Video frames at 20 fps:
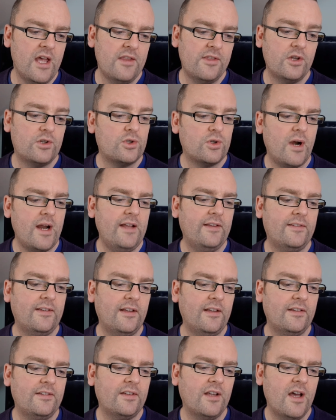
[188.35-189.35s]
the
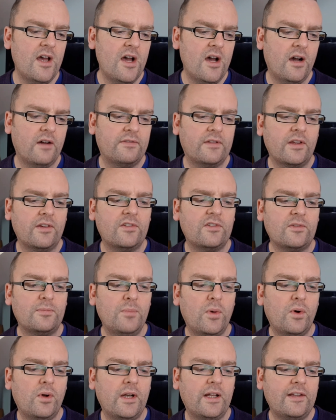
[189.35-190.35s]
traces of the
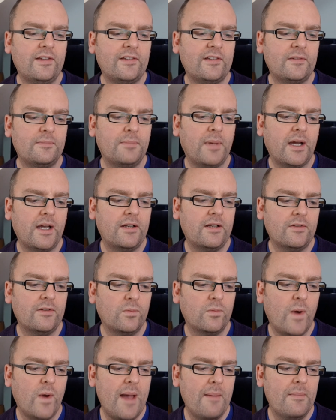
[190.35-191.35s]
smallest spider's
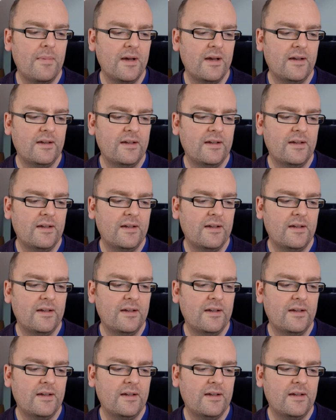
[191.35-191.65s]
web,